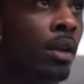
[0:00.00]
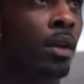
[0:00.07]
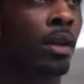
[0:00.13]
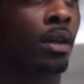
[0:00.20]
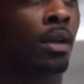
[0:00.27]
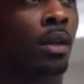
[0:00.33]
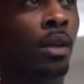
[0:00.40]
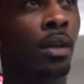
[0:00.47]

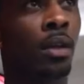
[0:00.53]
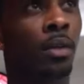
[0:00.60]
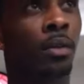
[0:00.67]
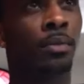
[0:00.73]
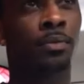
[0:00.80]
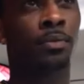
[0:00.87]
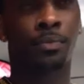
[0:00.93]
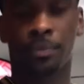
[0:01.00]
as the
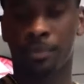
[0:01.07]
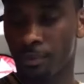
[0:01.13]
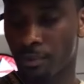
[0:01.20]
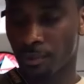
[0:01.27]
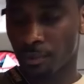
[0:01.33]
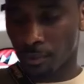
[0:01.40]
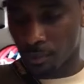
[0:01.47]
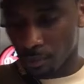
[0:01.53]
story that's being
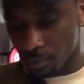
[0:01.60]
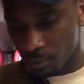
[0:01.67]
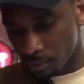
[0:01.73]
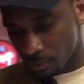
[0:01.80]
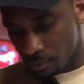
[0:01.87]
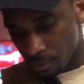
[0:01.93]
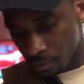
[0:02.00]
told